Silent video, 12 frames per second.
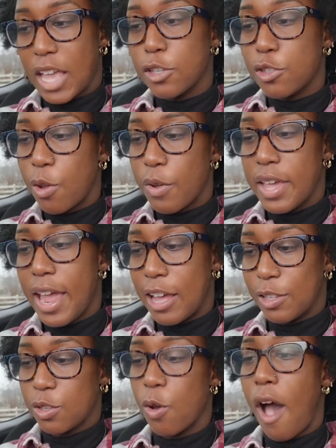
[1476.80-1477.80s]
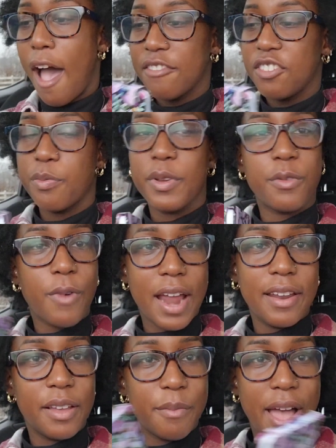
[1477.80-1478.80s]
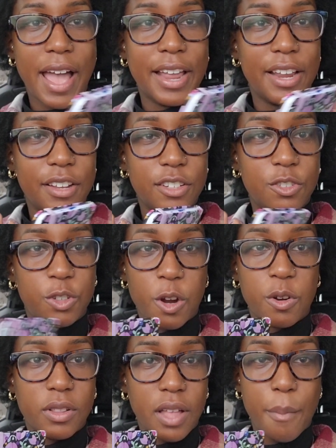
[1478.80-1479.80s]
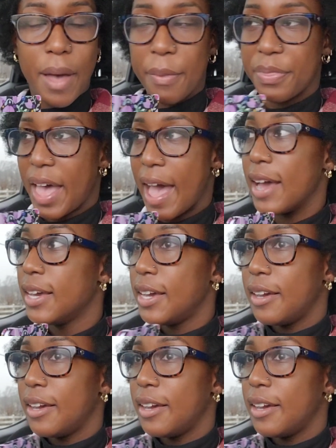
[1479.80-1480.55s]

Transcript: so yeah, so I've just been writing in my journal about that.